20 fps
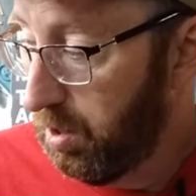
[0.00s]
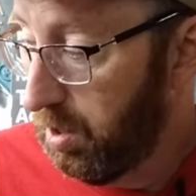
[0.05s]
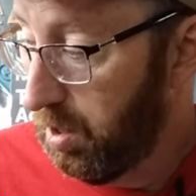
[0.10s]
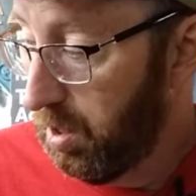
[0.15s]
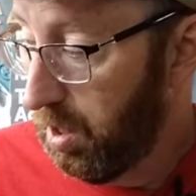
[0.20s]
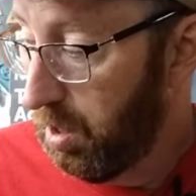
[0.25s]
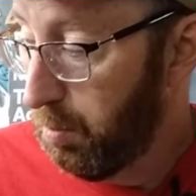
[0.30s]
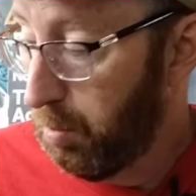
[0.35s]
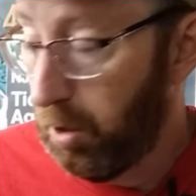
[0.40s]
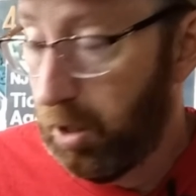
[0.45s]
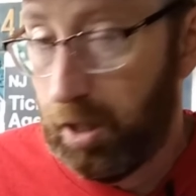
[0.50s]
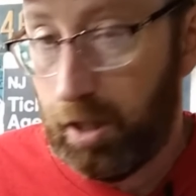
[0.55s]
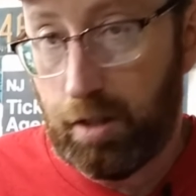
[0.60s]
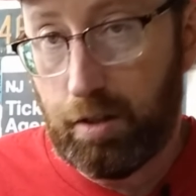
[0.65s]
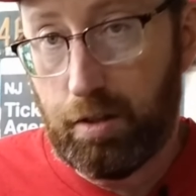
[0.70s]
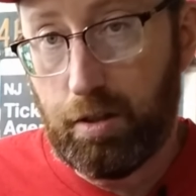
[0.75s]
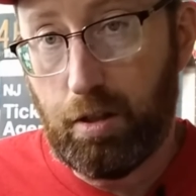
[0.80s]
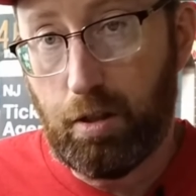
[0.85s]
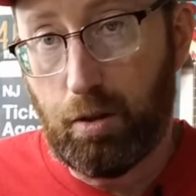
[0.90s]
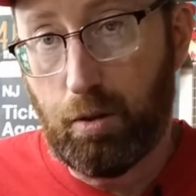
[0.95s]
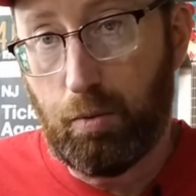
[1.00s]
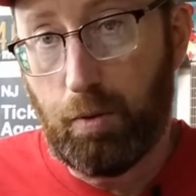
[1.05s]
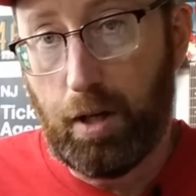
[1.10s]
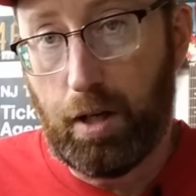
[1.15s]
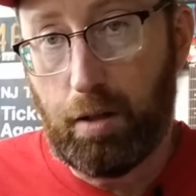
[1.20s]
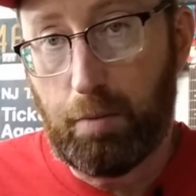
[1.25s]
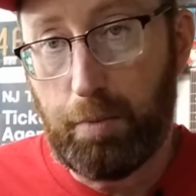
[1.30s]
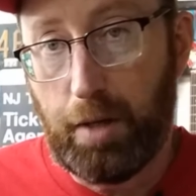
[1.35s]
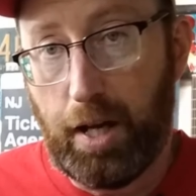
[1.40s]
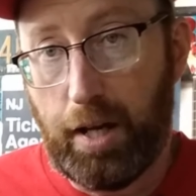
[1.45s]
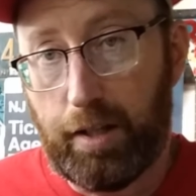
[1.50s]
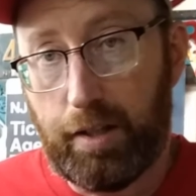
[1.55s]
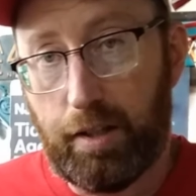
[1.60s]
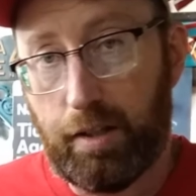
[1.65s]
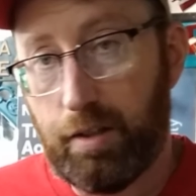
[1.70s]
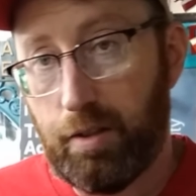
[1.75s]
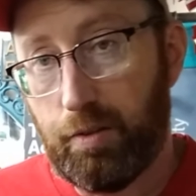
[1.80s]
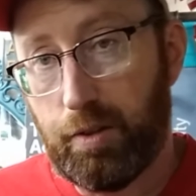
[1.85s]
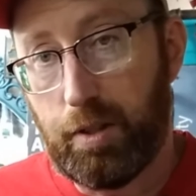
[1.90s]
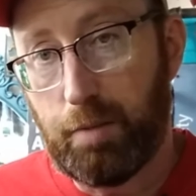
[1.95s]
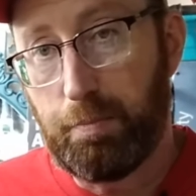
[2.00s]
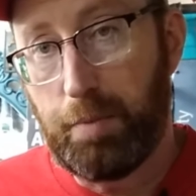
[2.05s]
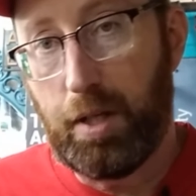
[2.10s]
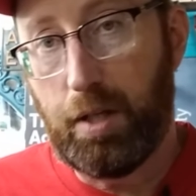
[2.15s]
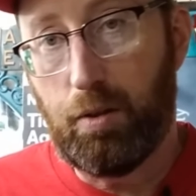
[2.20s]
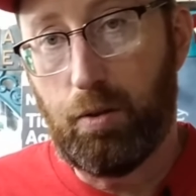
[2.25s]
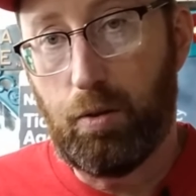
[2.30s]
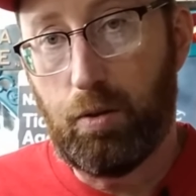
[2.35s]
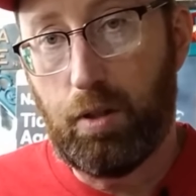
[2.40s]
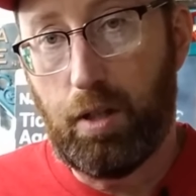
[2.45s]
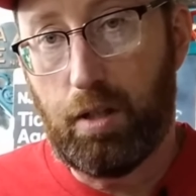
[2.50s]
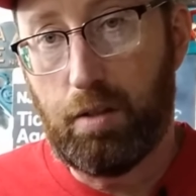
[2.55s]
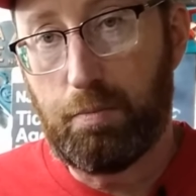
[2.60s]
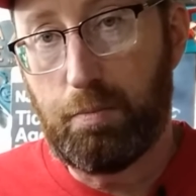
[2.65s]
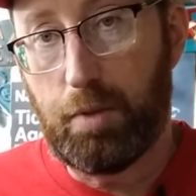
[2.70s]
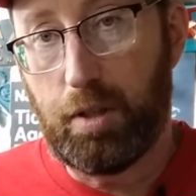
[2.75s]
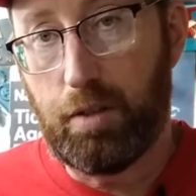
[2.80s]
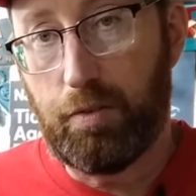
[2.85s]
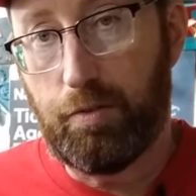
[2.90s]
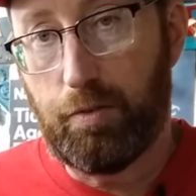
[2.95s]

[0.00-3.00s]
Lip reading: that he bought it, a while back. I know he didn't pay a whole lot of money